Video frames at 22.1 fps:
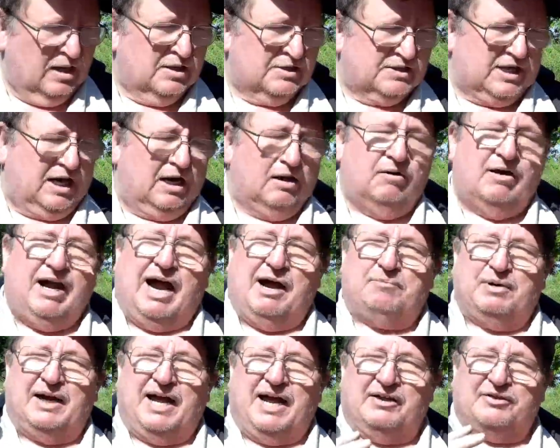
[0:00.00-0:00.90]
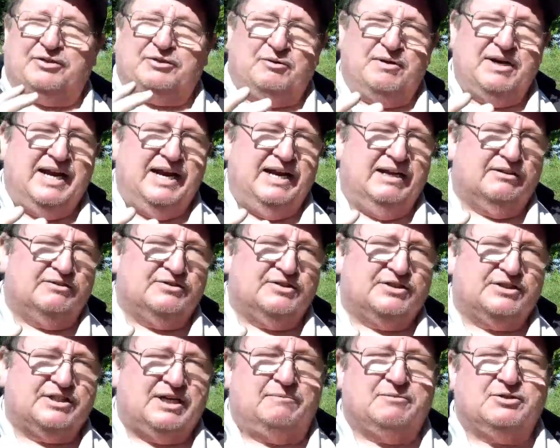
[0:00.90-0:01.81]
So I'll plant three hills
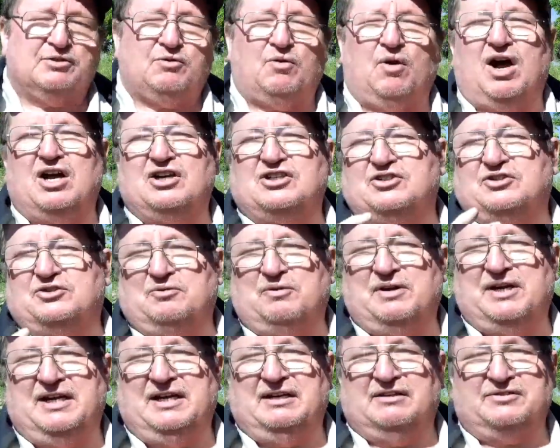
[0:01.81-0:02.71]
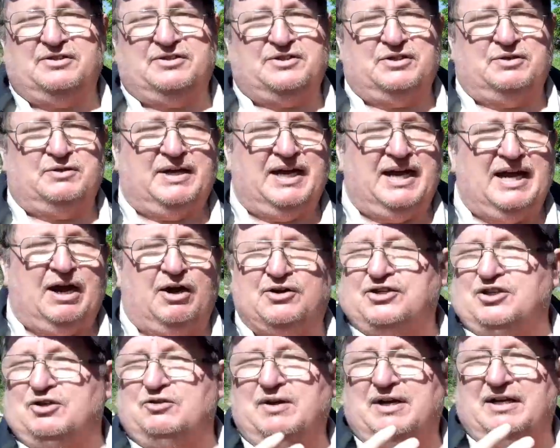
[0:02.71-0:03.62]
of summer squash and three hills of zucchini, or
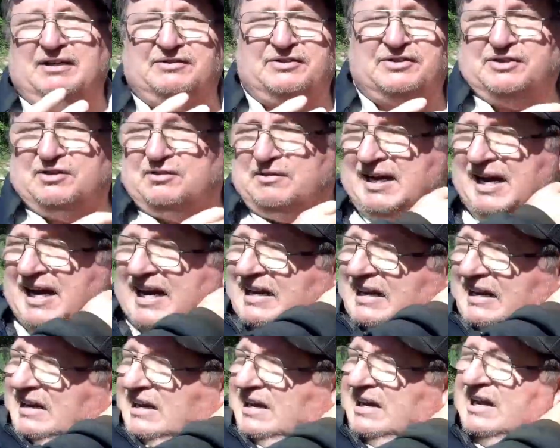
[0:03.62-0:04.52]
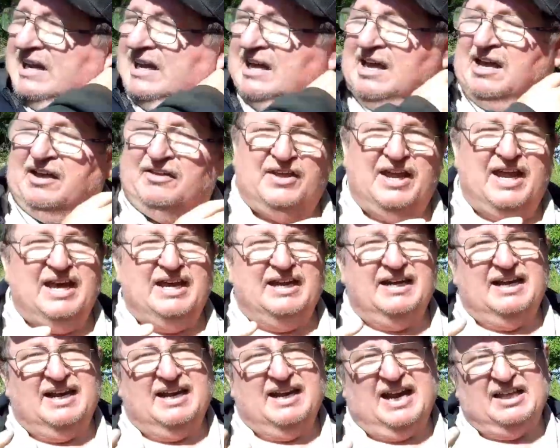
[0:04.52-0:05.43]
two hills of zucchini.
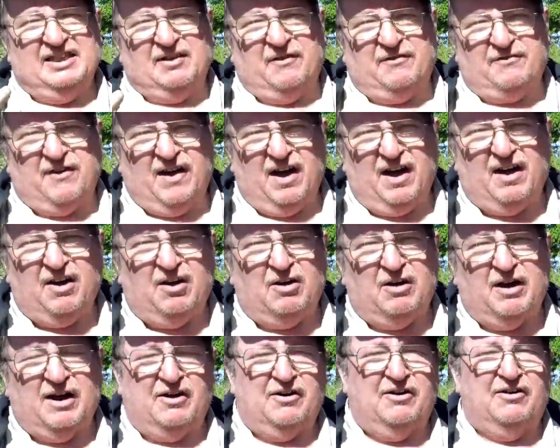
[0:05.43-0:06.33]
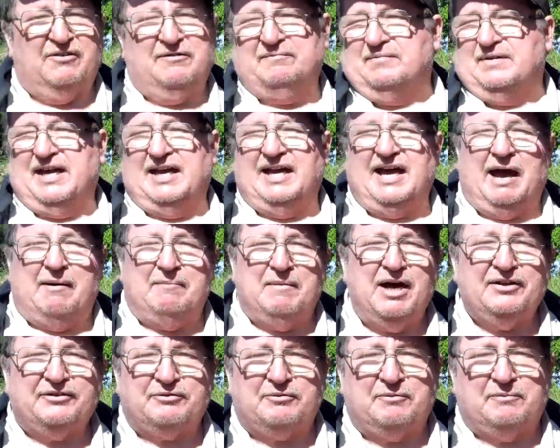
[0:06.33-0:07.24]
Then in the fall, or a
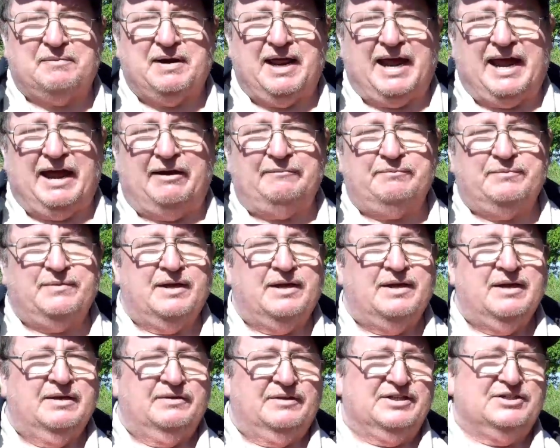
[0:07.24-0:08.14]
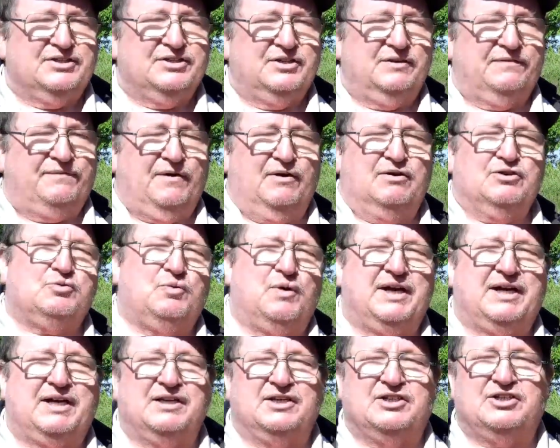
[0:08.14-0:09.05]
month from now, this is the first
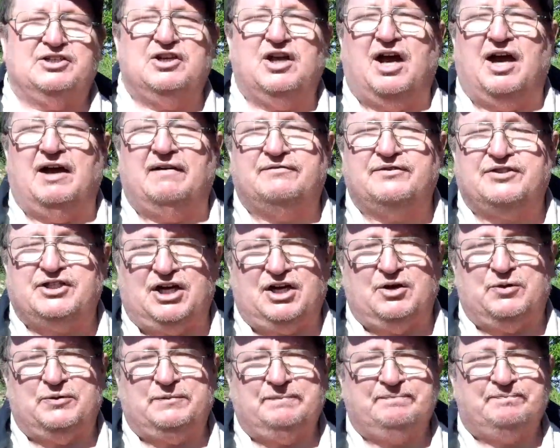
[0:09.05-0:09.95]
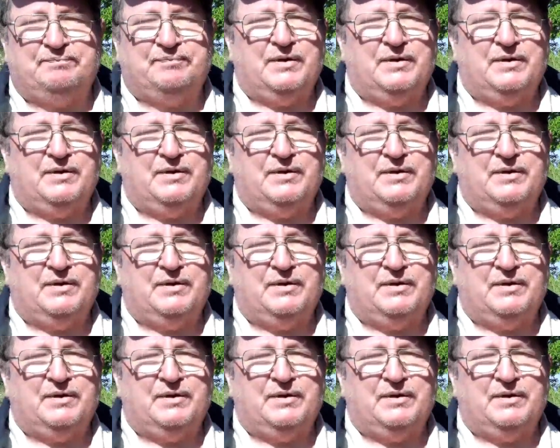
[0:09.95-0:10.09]
week of, of June.